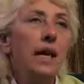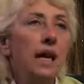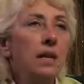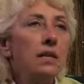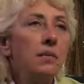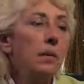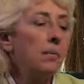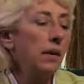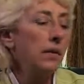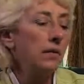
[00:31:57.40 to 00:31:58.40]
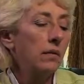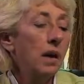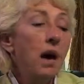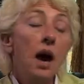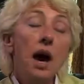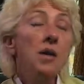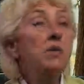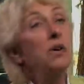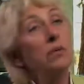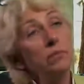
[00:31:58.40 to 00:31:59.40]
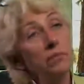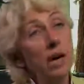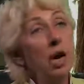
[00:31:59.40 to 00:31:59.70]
Canada's a big place. I don't know.